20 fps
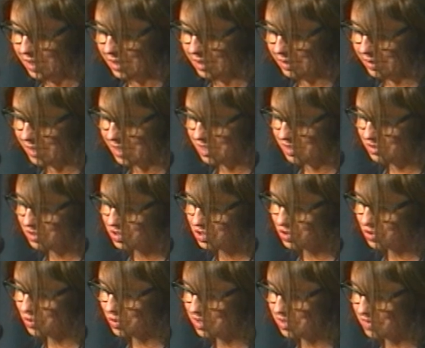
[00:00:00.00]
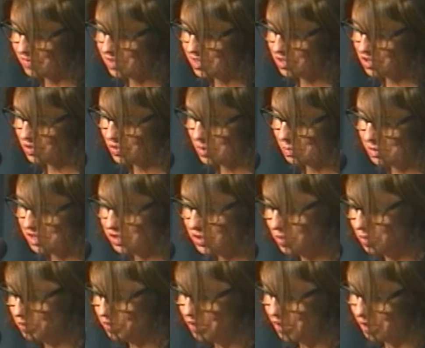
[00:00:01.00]
and letting the stories of history be
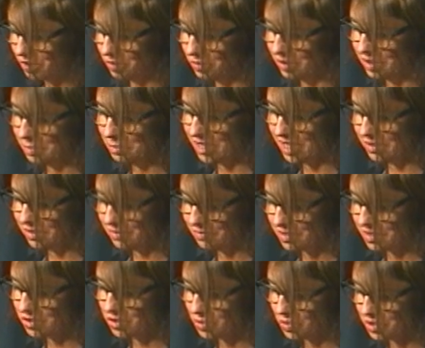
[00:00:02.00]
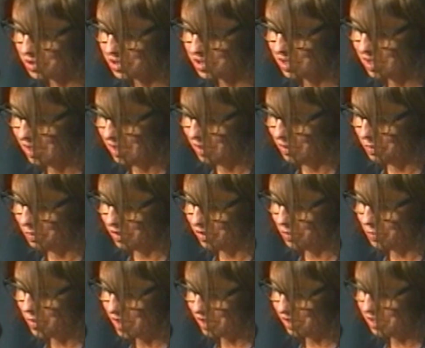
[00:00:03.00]
told not only by the victors. With
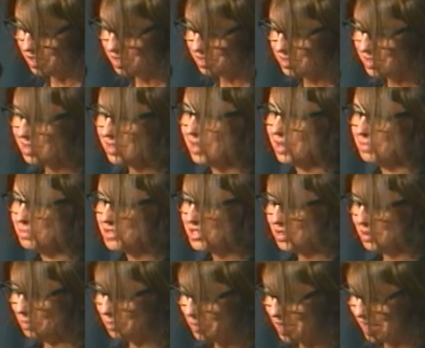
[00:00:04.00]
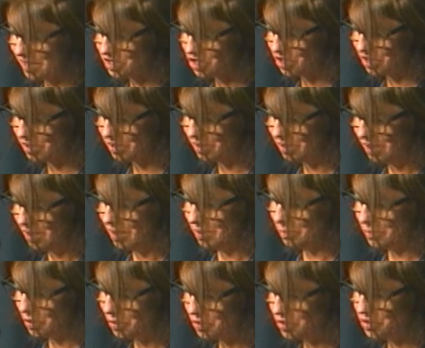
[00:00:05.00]
awareness comes compassion.
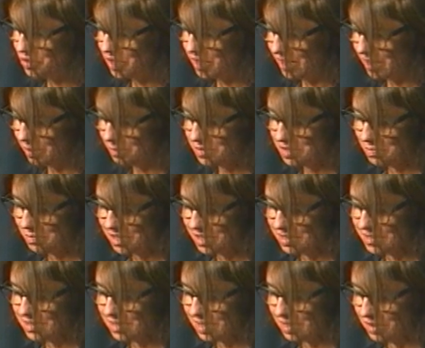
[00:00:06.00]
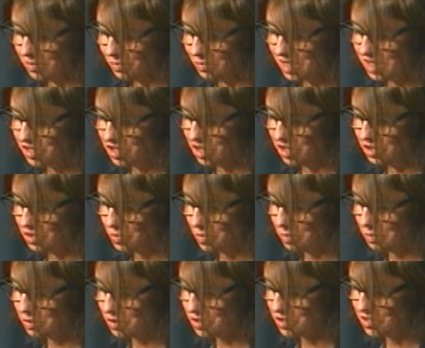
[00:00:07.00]
Poetry helps because it can reach into a
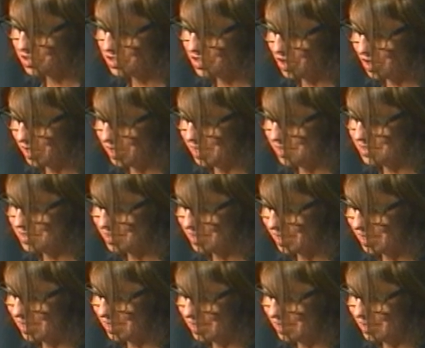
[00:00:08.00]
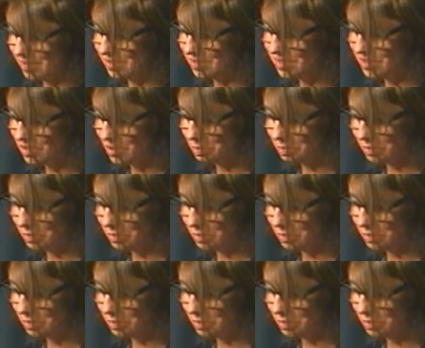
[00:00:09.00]
person's heart and psyche, and these are